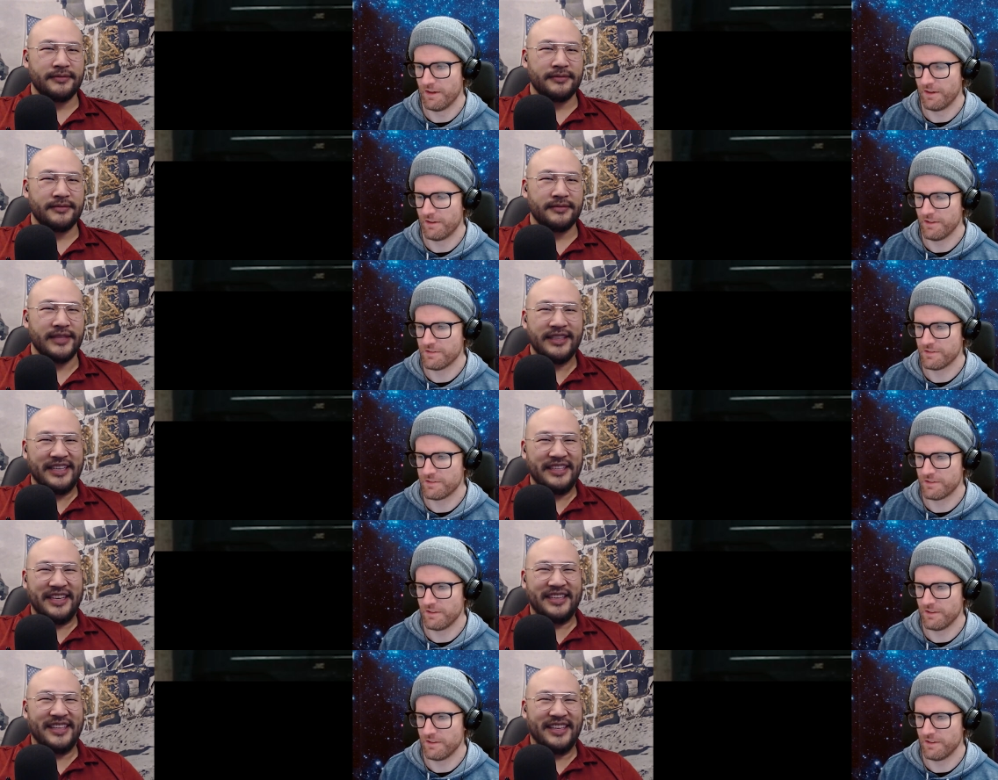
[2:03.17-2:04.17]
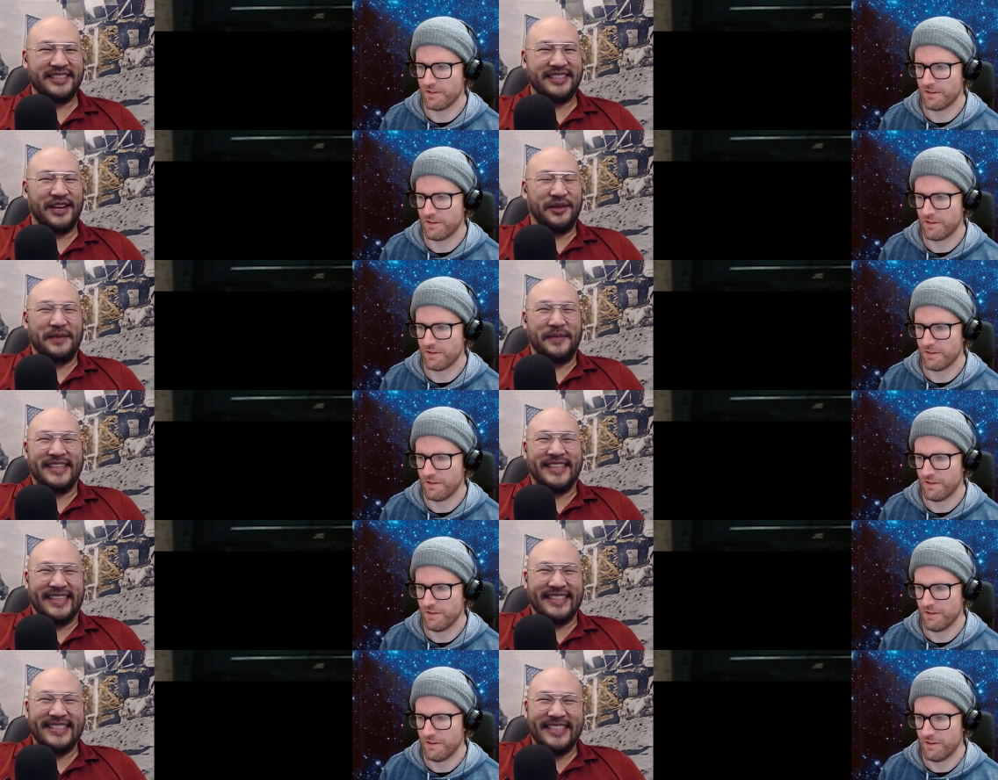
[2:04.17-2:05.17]
Speaker 1: let's. There's no limit to
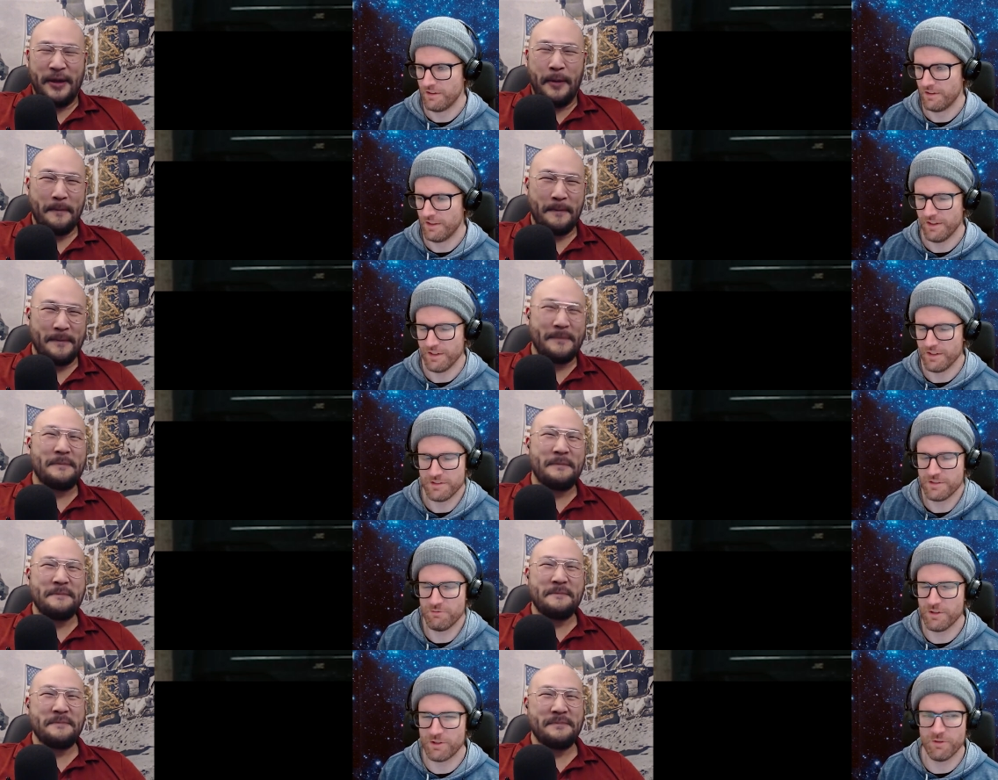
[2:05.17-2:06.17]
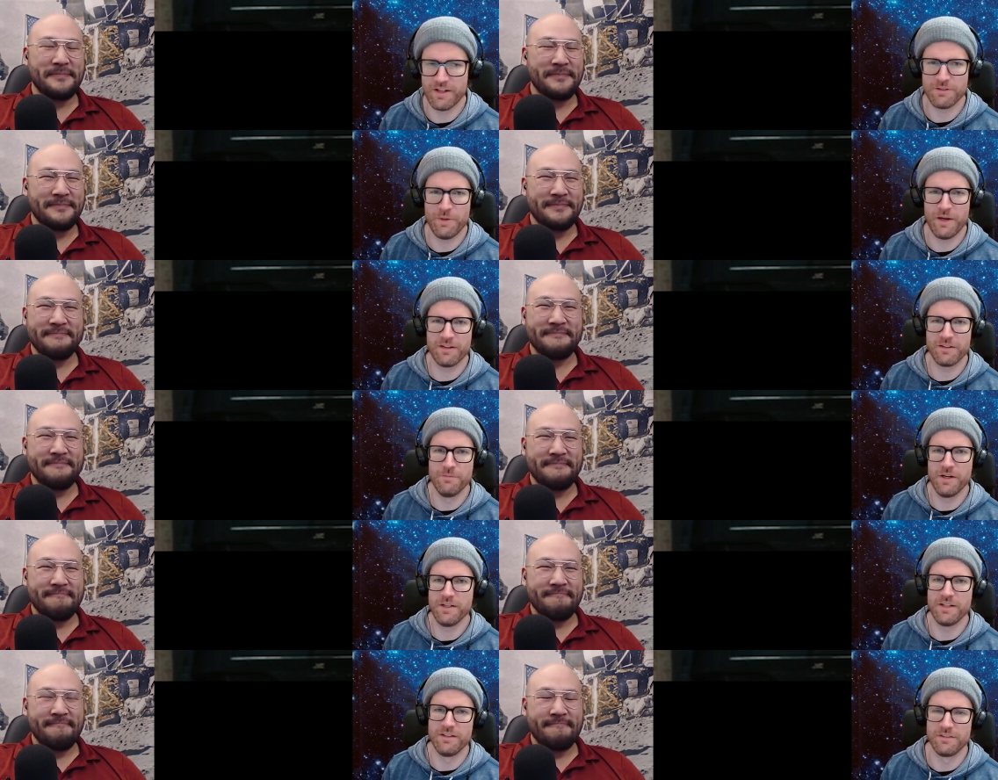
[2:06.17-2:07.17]
this. But yeah, let's just regress back to
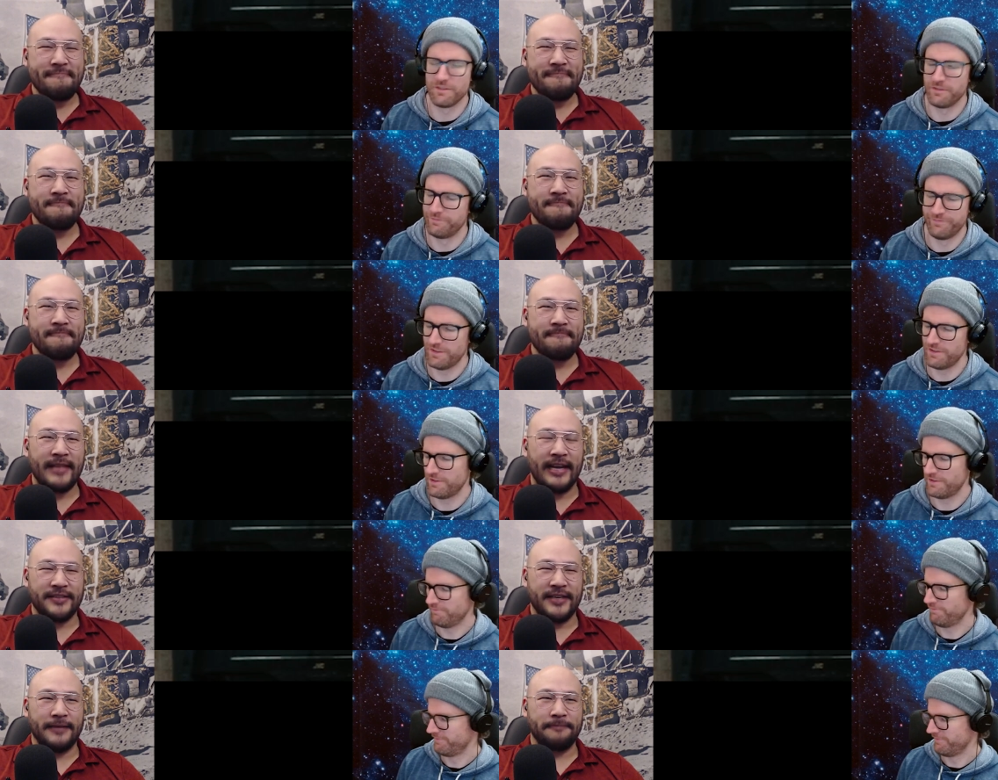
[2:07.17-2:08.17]
monkeys. That's right.